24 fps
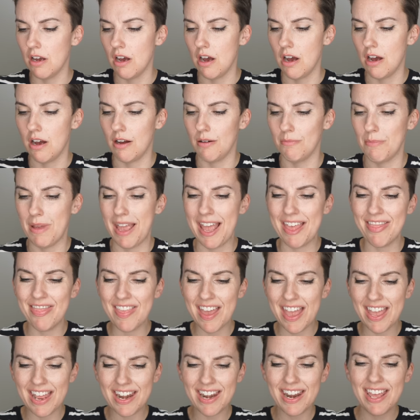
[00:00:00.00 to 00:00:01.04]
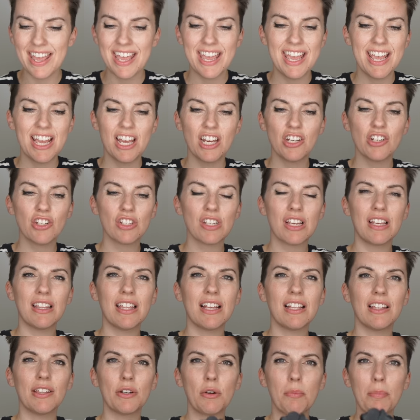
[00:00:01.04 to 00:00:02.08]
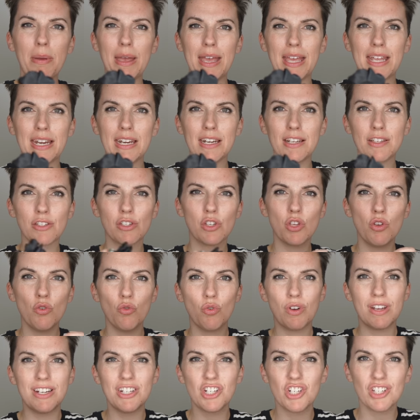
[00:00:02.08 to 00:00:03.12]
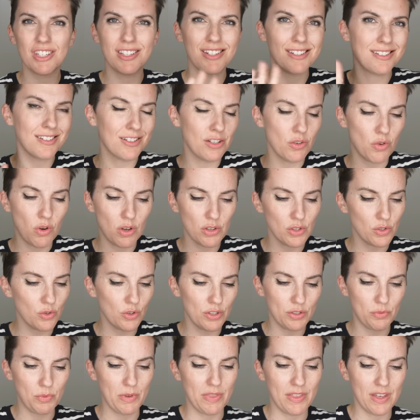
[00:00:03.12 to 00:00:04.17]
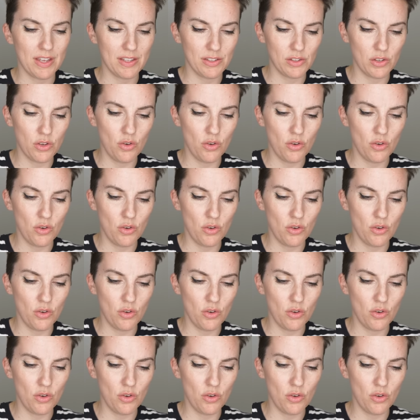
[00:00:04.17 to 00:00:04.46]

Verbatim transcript: Um, and then it's just got like a little pin so you can just do all sorts with it.